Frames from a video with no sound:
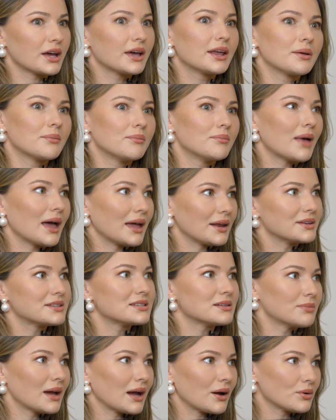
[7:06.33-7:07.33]
an immense
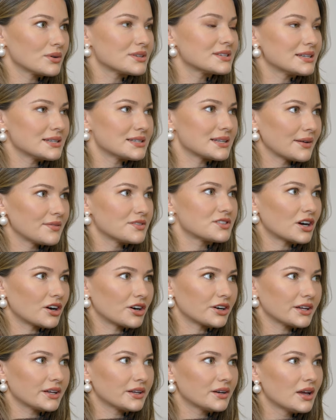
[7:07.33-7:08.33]
amount since I've
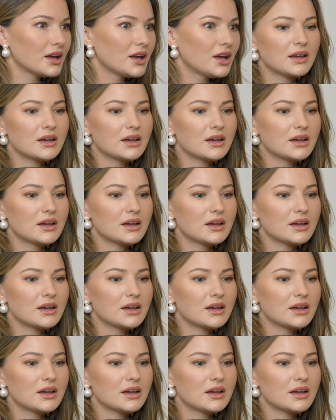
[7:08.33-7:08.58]
started.